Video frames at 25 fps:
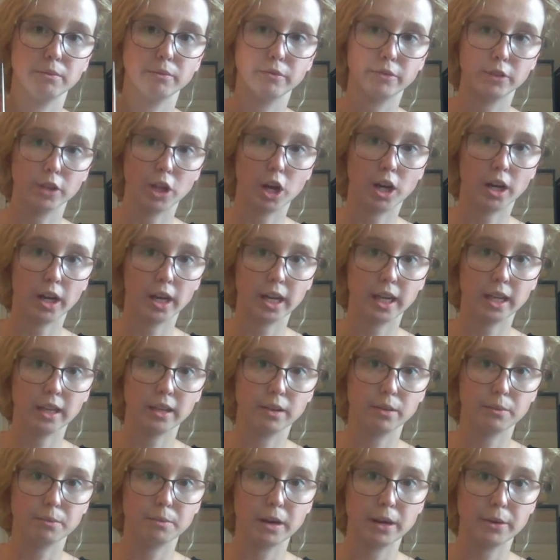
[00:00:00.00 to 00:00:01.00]
vlogging
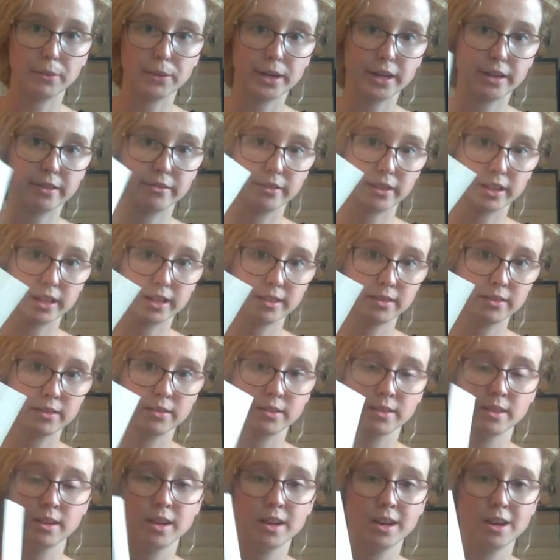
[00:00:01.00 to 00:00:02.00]
my read of this.